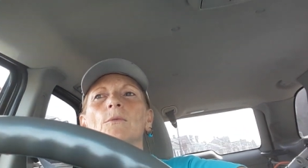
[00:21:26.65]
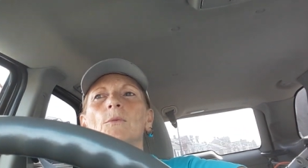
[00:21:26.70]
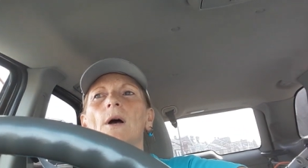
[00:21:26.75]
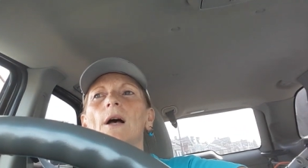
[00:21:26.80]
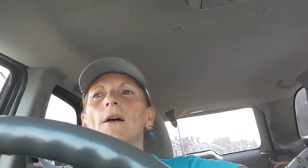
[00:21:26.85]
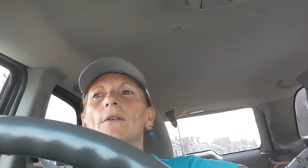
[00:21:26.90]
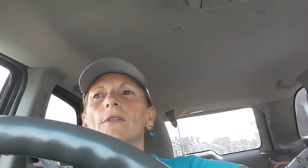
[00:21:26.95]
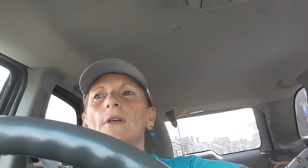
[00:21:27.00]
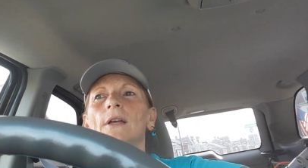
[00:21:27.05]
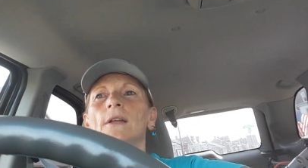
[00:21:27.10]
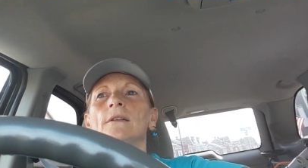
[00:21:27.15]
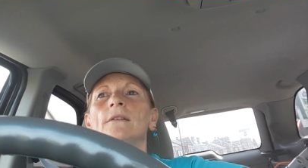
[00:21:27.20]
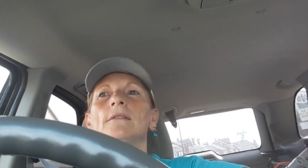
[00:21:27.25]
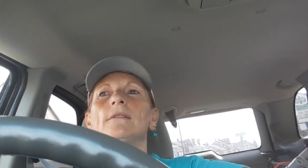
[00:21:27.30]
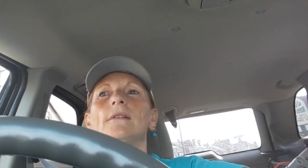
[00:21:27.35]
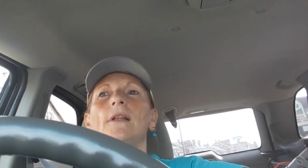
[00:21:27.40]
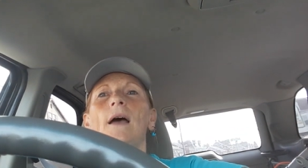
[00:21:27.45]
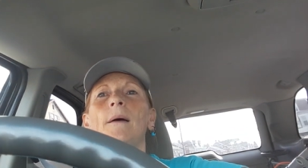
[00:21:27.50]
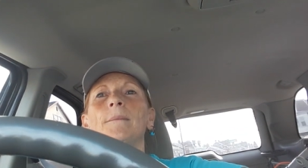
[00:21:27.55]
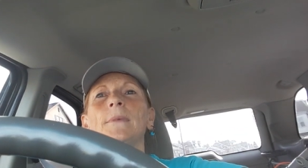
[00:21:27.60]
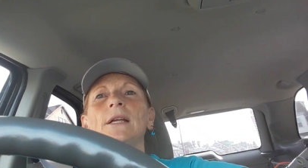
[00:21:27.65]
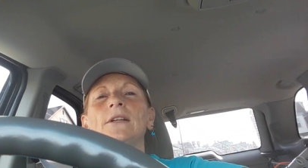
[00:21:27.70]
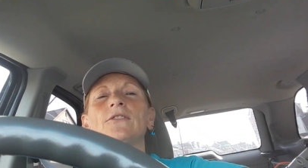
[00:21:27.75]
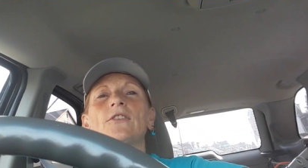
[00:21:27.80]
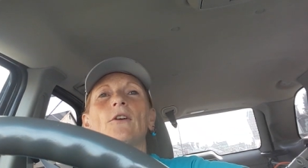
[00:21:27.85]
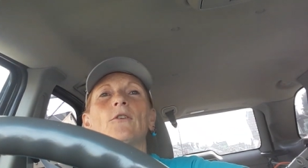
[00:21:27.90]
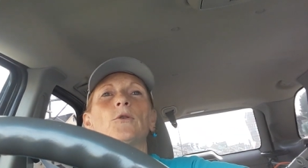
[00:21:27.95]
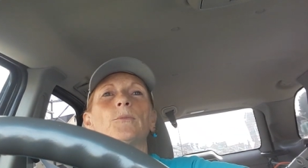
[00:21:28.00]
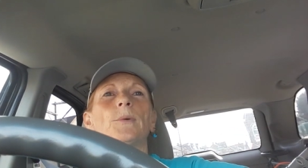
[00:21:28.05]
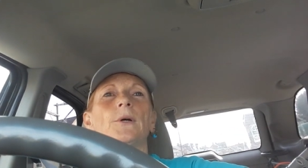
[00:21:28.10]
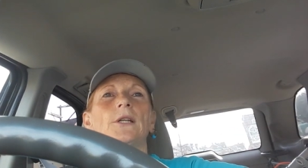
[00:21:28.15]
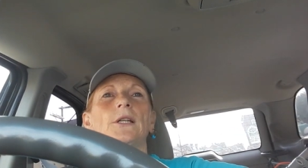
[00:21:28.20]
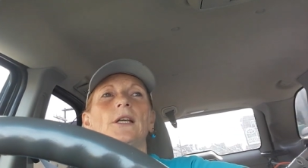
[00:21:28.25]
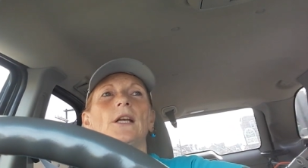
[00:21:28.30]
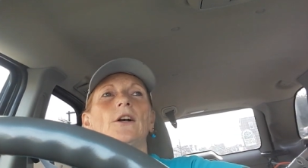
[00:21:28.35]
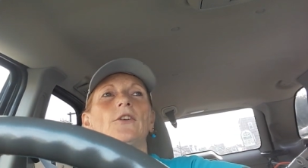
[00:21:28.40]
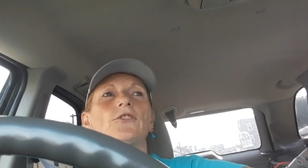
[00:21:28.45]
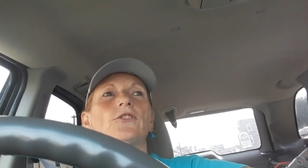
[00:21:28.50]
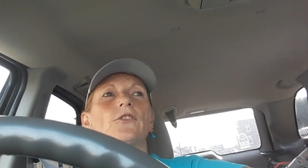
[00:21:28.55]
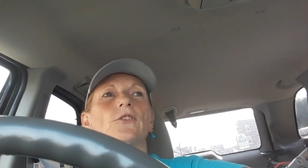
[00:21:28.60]
Well, then that means everybody
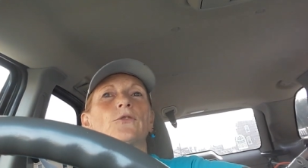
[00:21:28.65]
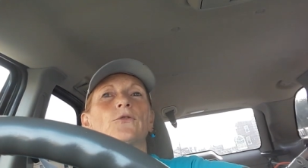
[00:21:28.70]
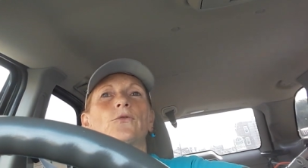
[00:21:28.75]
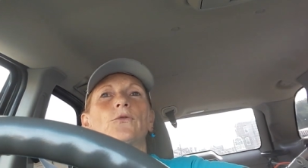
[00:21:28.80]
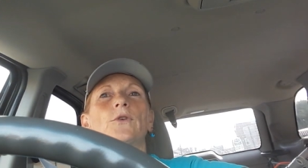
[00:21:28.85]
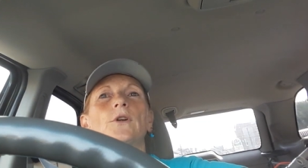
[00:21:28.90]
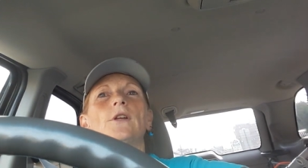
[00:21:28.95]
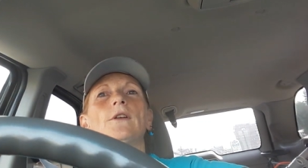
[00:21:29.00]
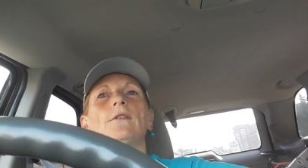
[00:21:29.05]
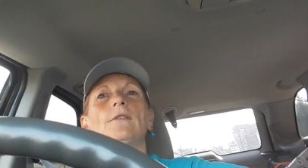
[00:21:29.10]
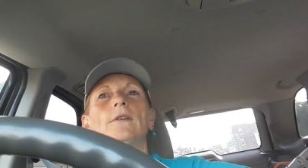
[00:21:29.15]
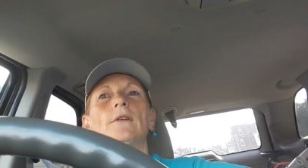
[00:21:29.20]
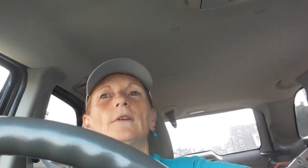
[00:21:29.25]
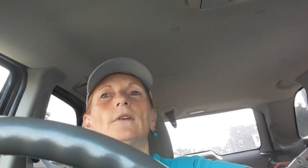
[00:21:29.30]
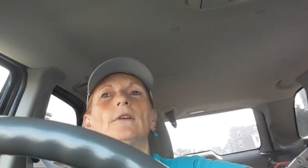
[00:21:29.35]
else is free,